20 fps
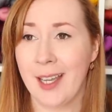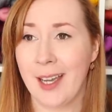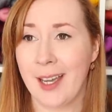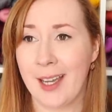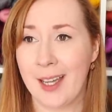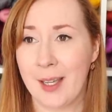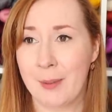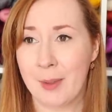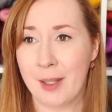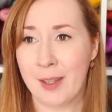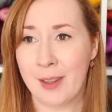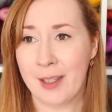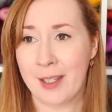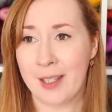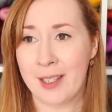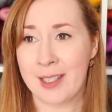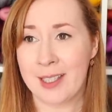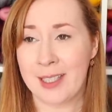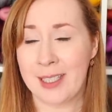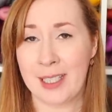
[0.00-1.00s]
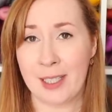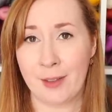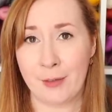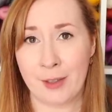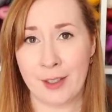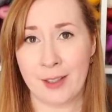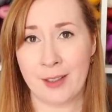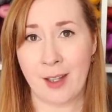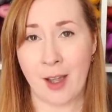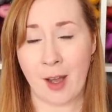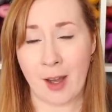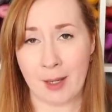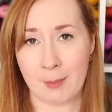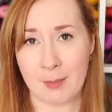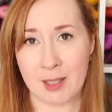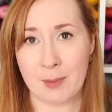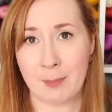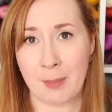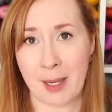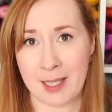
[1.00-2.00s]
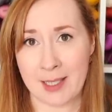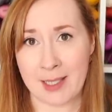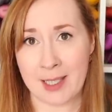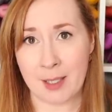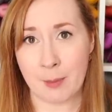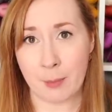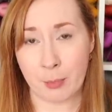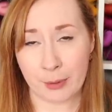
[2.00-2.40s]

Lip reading: that given I'm spending